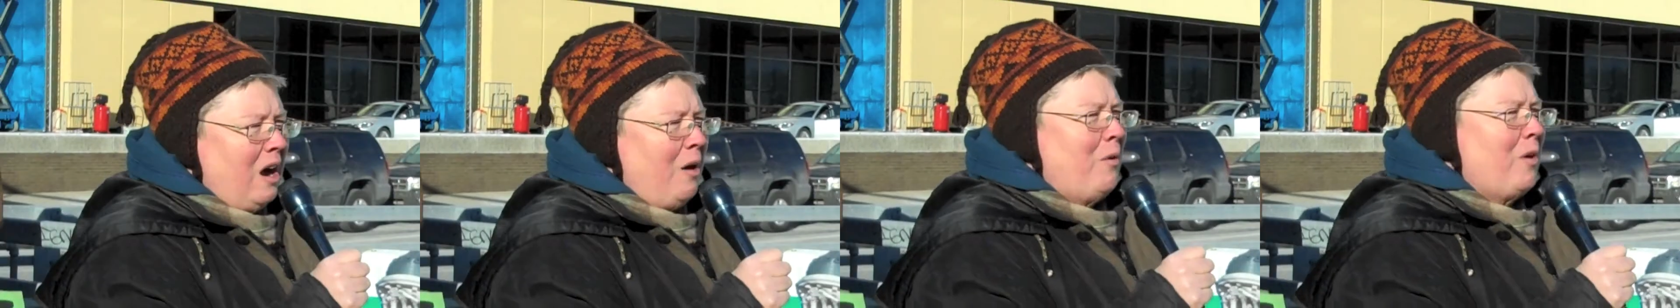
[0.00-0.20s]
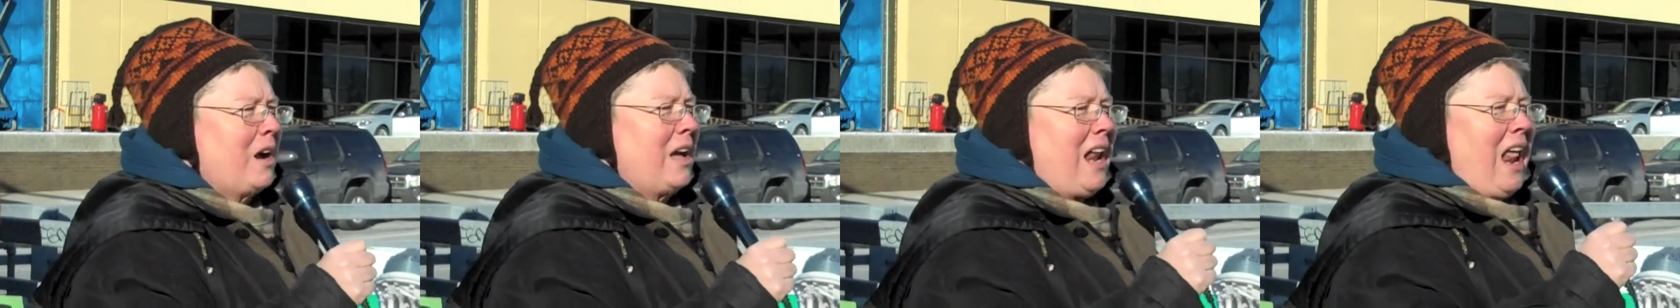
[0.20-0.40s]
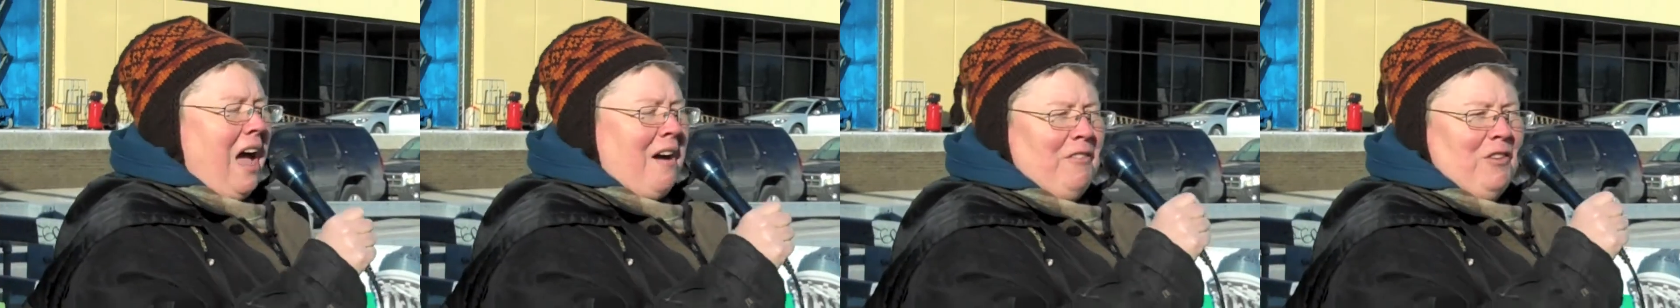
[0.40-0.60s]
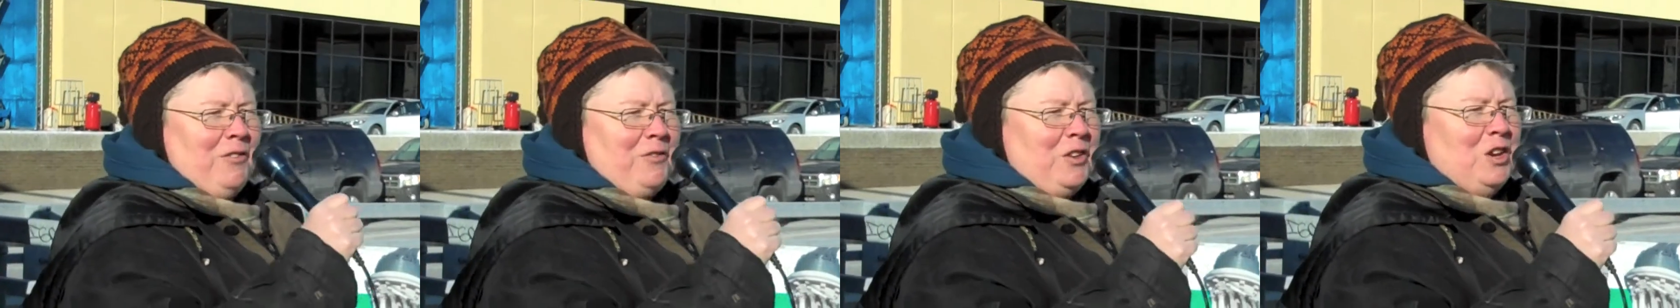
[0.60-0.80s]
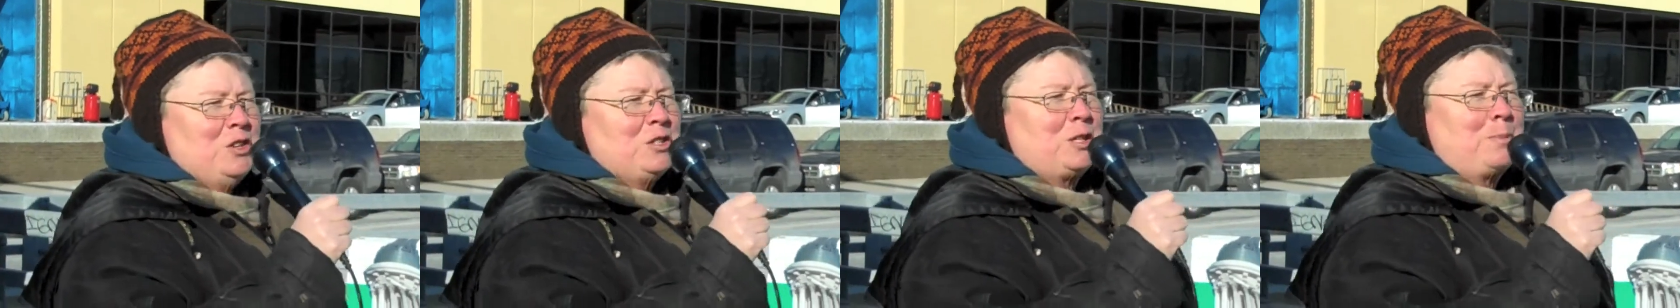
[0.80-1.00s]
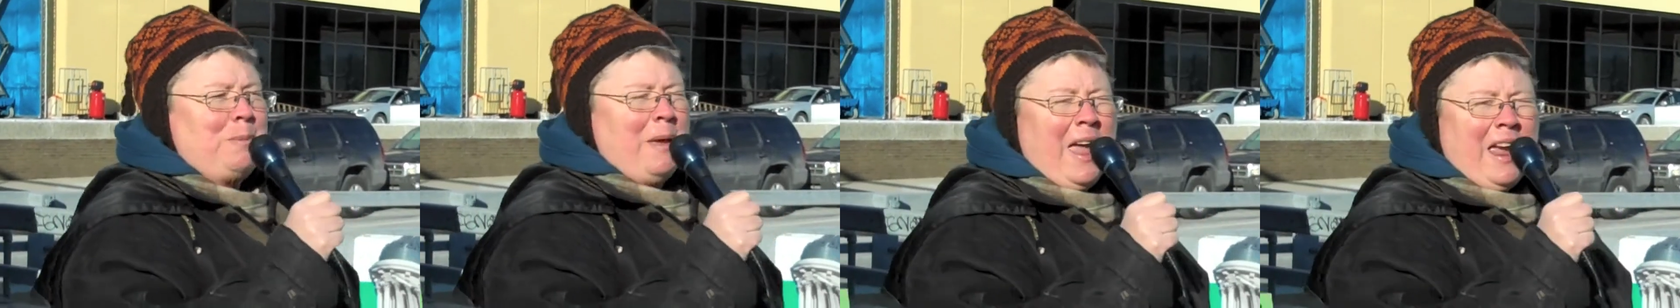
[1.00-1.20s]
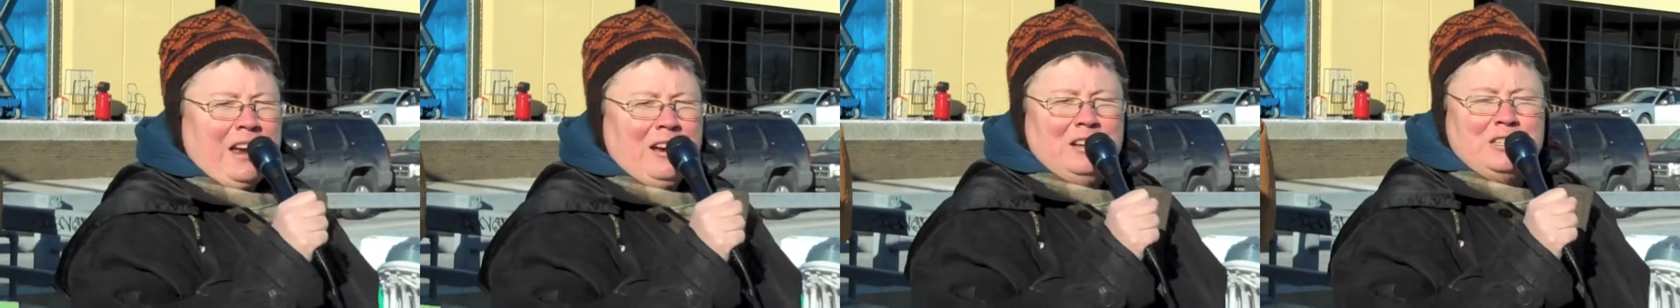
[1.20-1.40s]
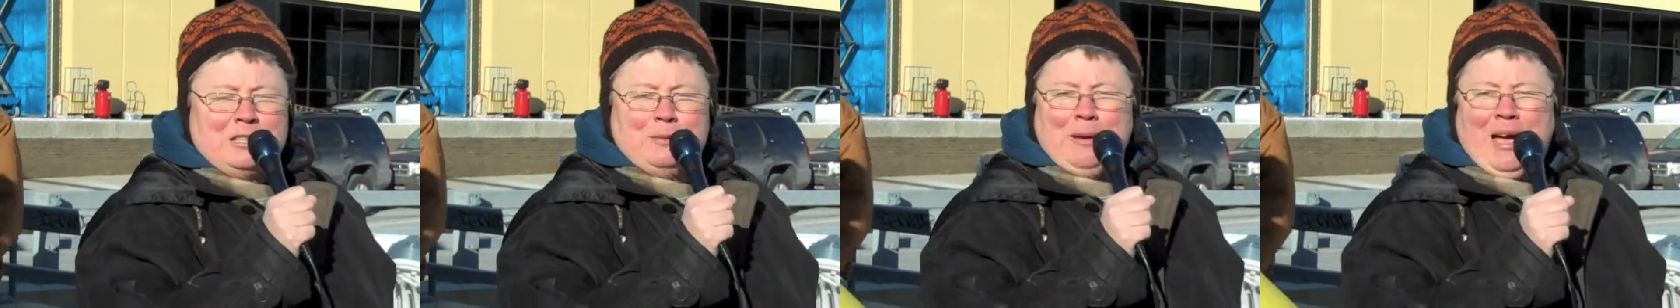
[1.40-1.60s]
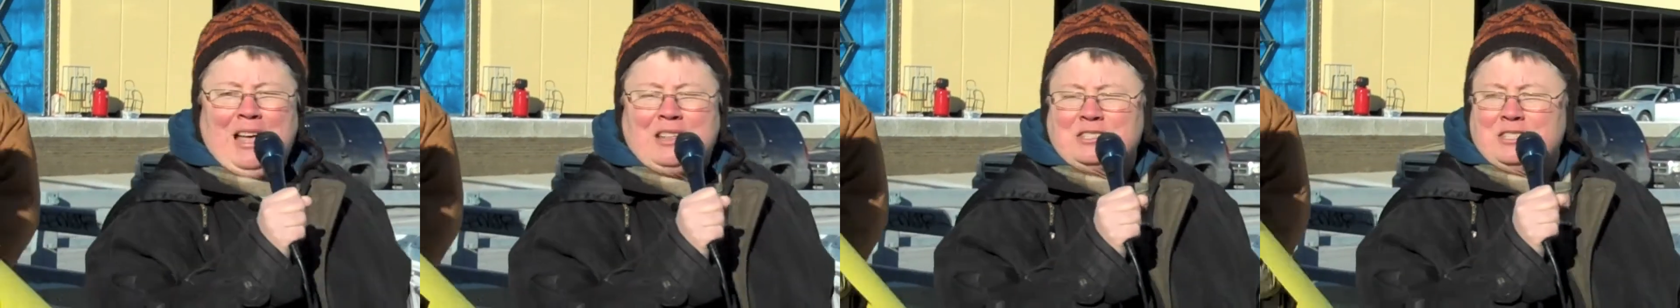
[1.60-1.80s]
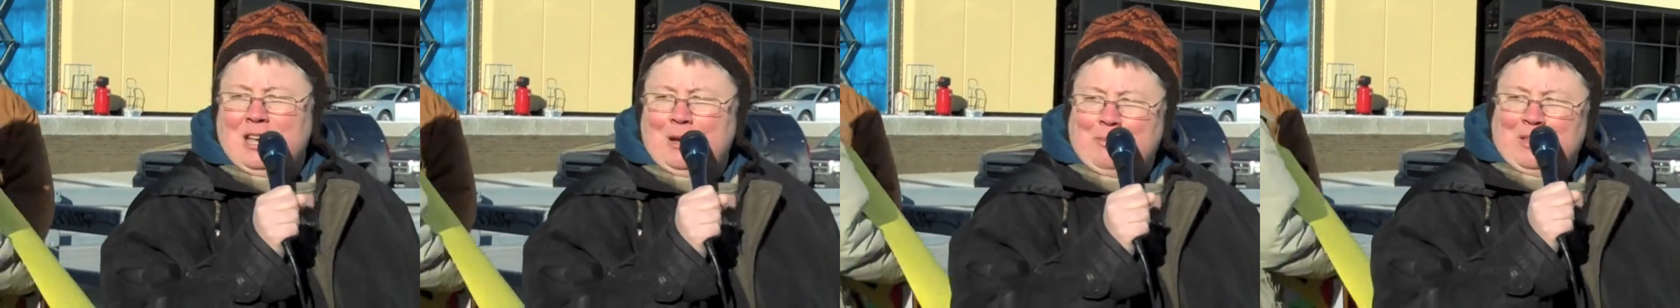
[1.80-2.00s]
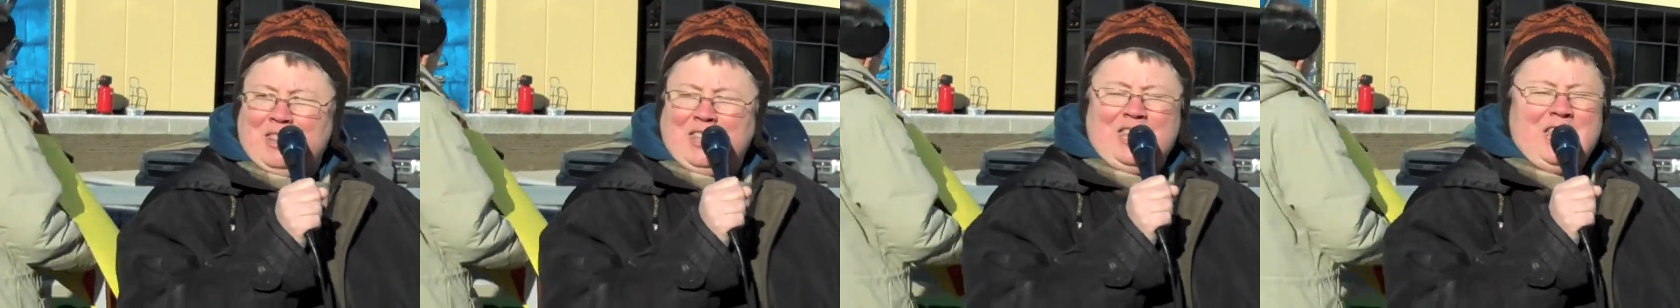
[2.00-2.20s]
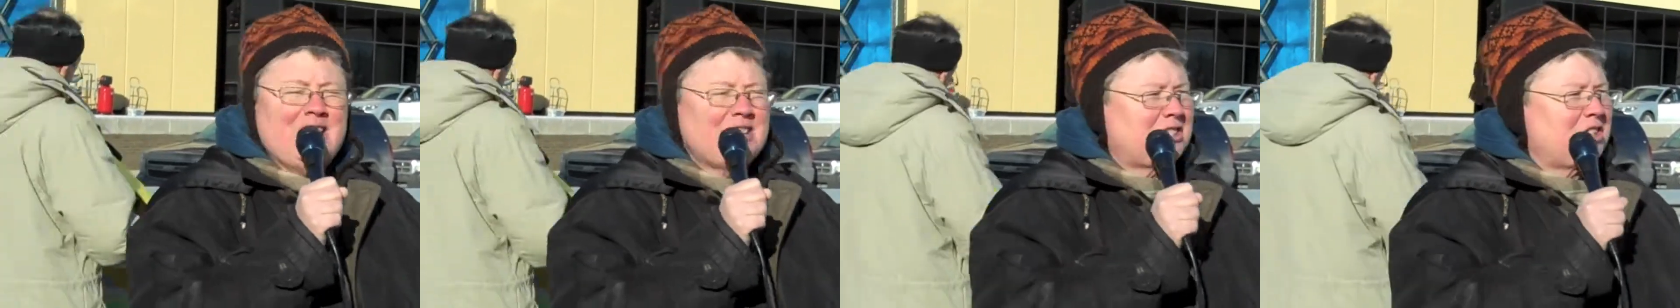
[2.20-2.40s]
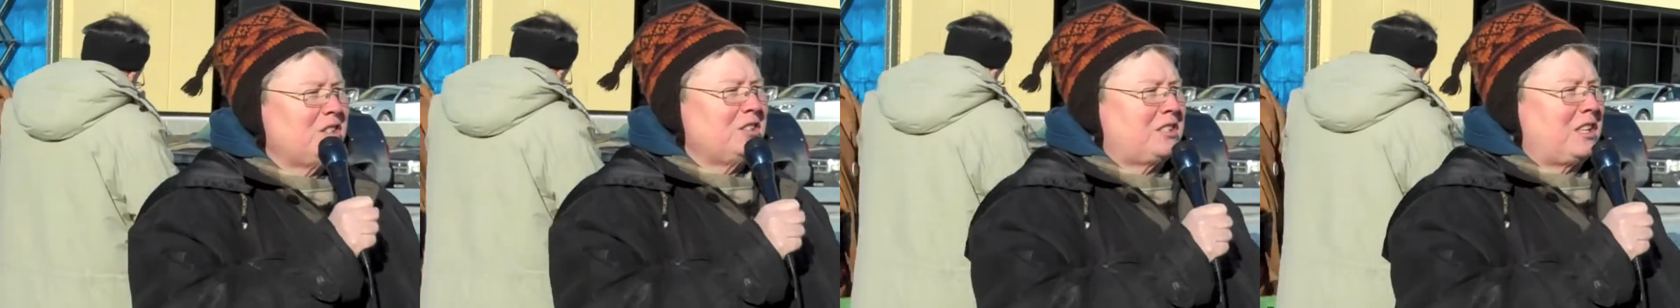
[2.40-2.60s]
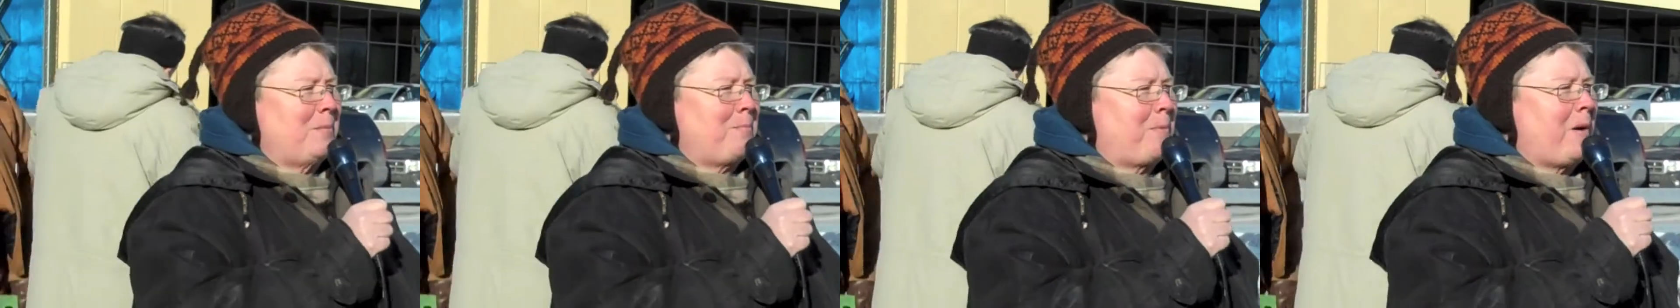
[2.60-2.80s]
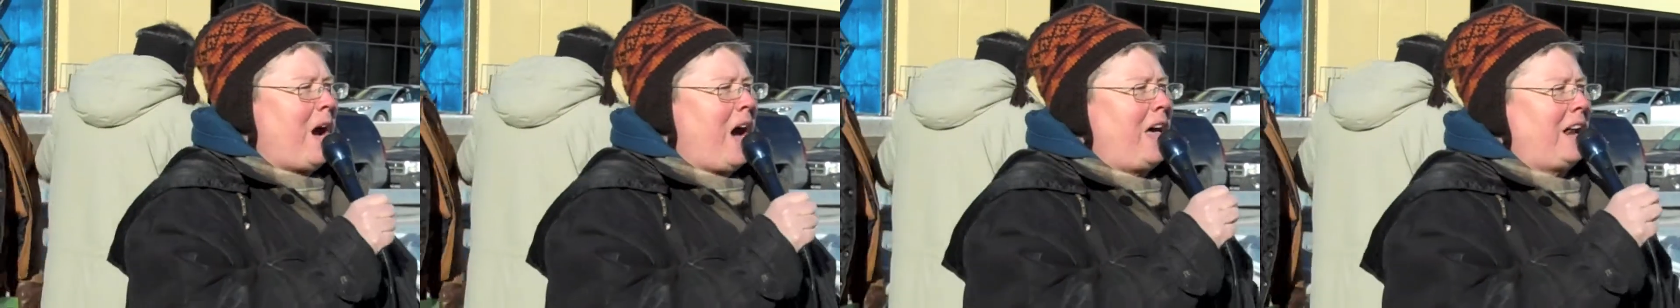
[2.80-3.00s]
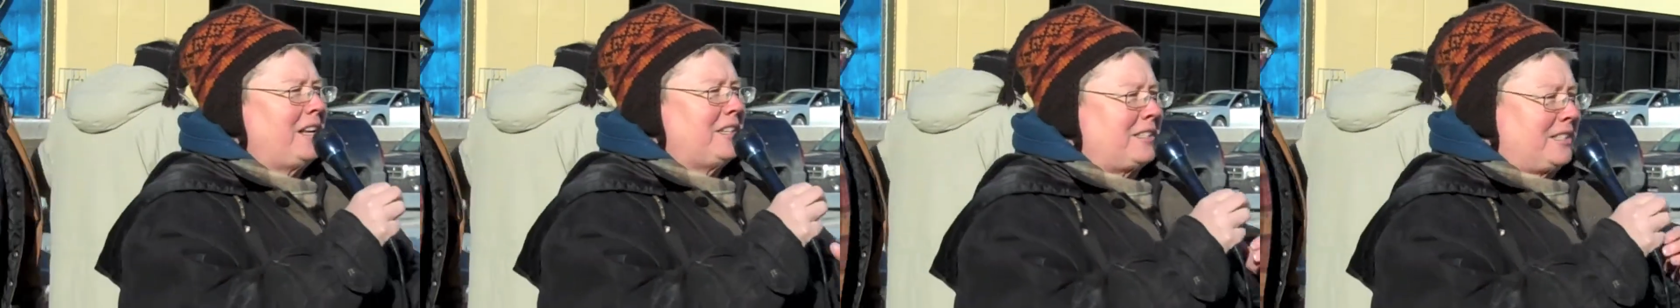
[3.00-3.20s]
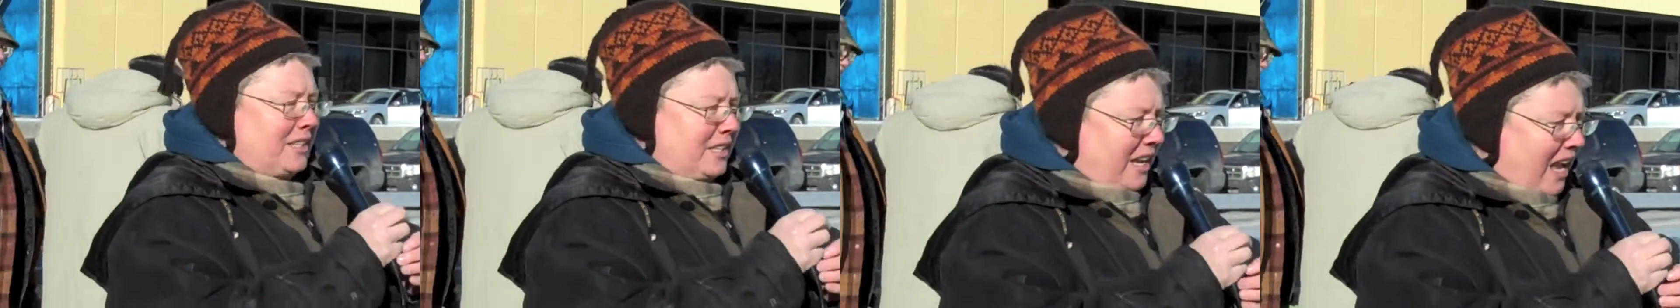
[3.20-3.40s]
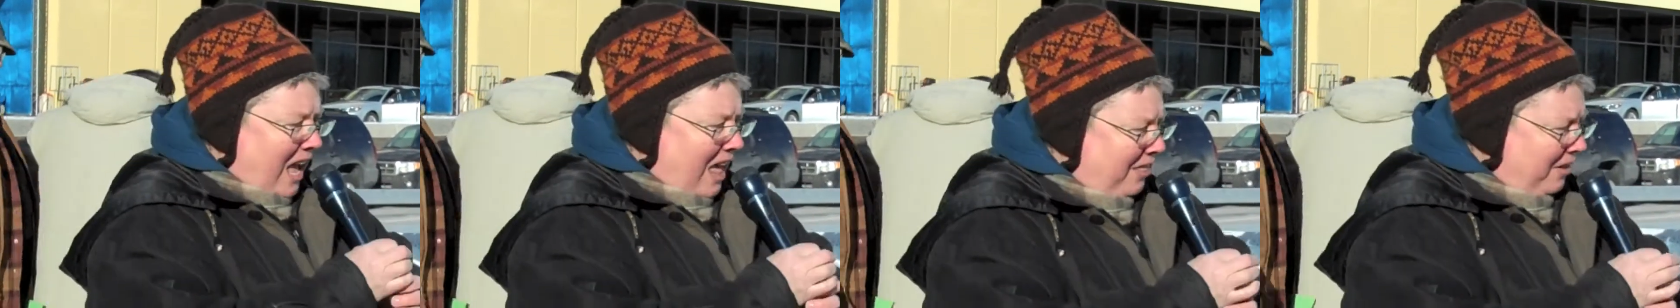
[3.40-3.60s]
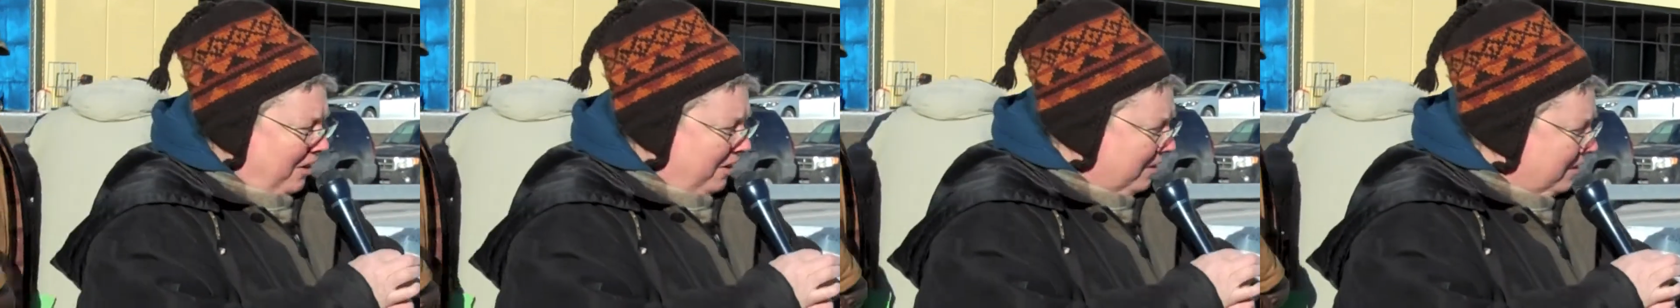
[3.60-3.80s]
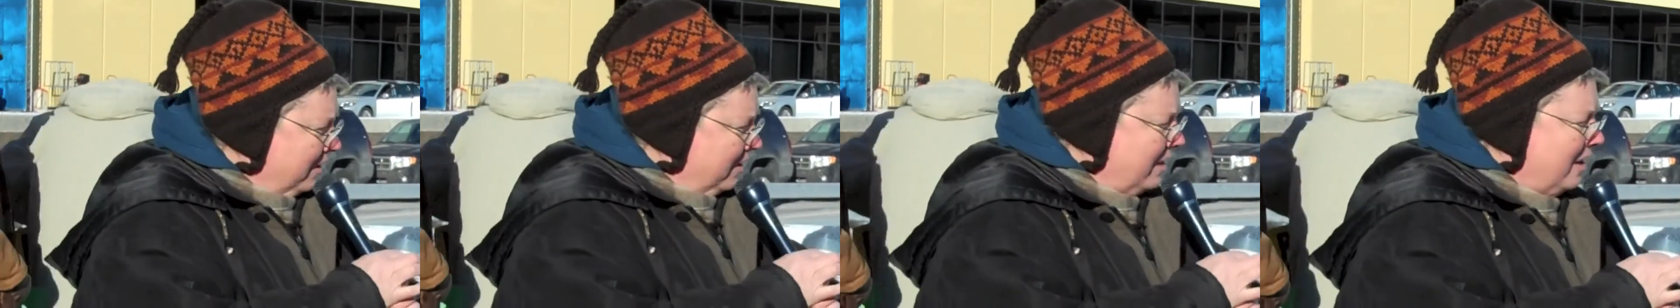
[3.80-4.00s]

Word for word: we're going to have a few speakers about some of the issues that brought us together.